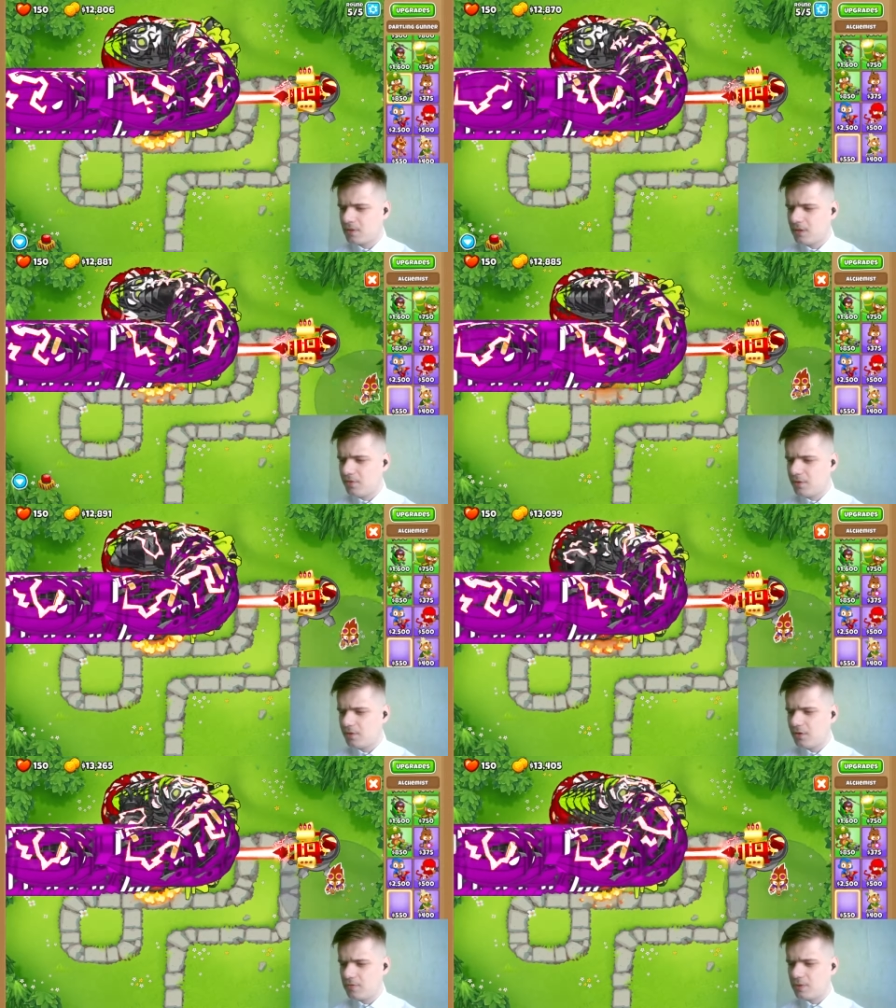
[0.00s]
If you
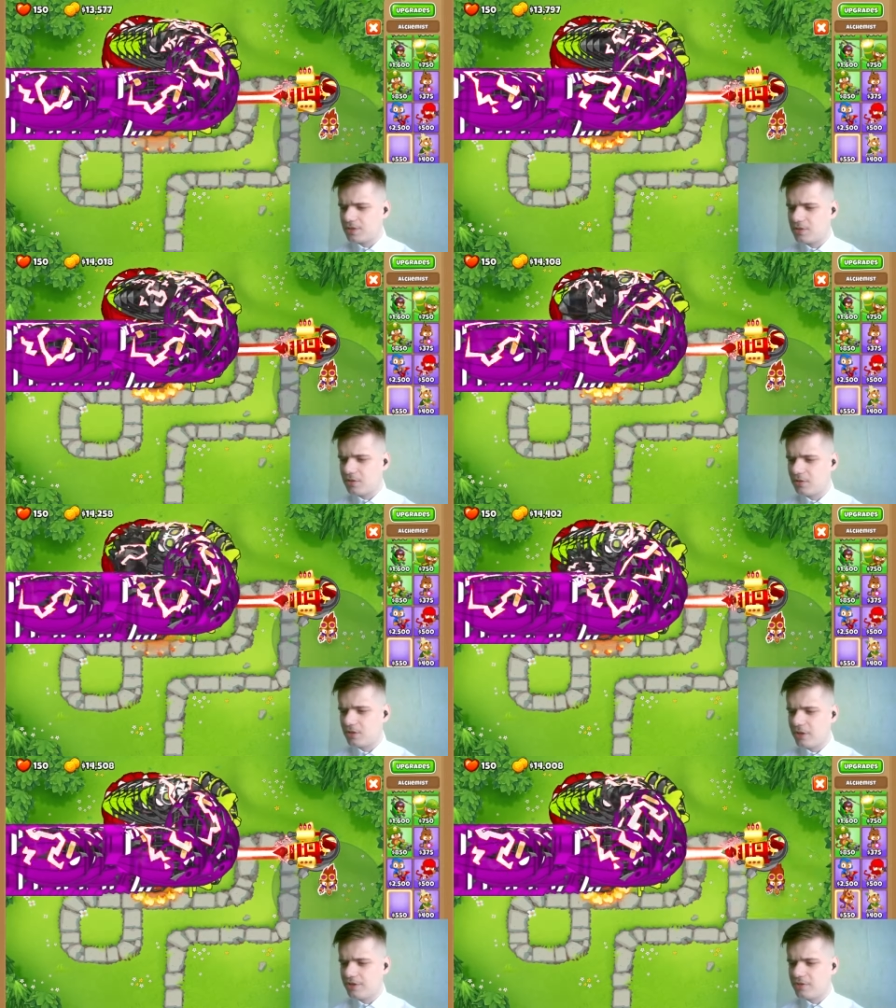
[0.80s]
really want to, you could
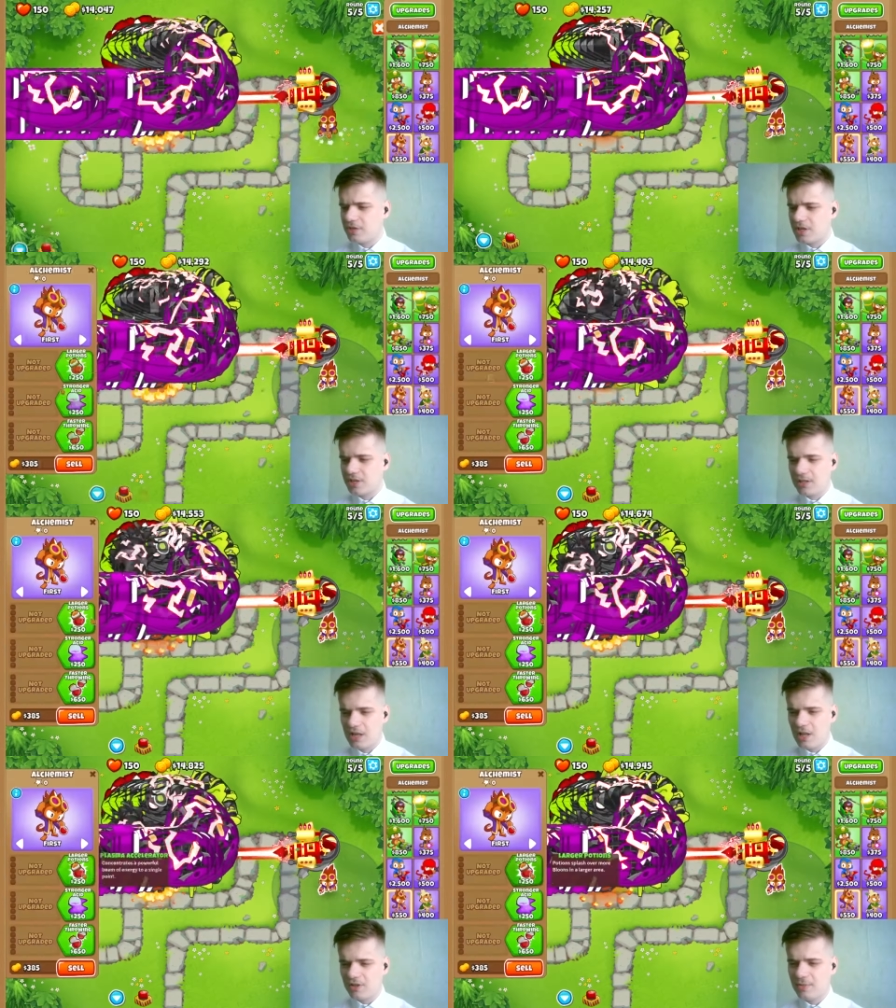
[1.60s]
also get an
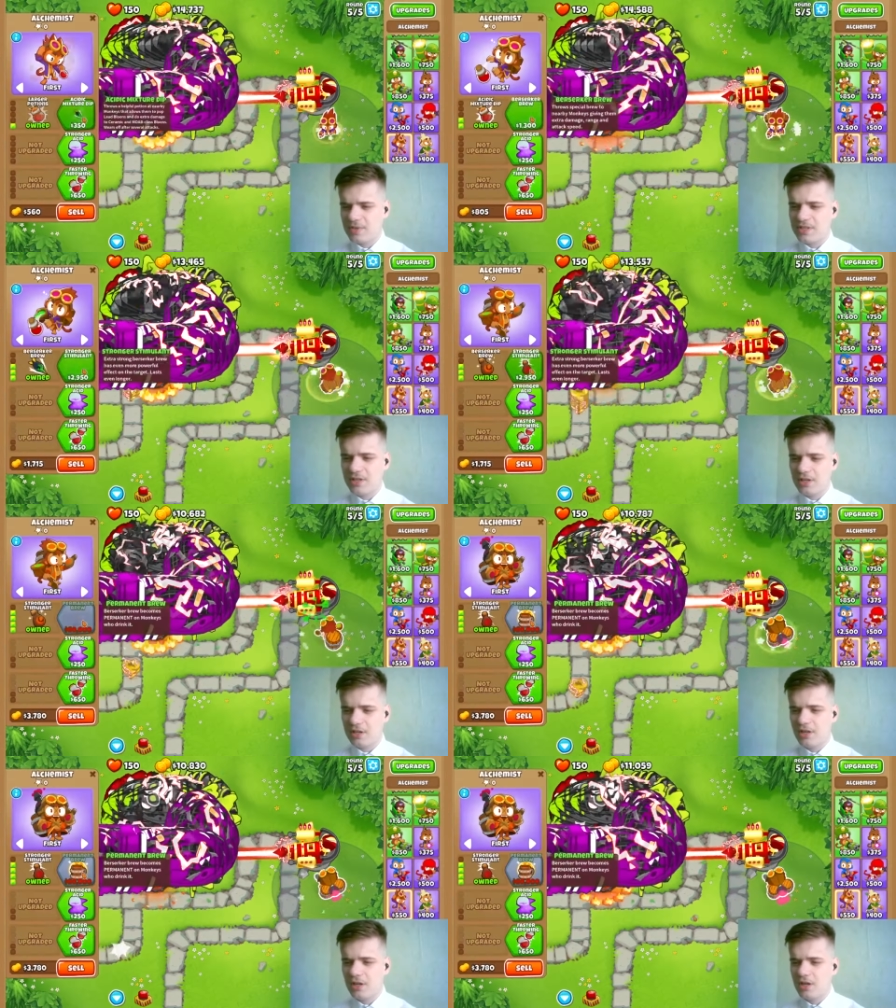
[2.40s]
alchemist here,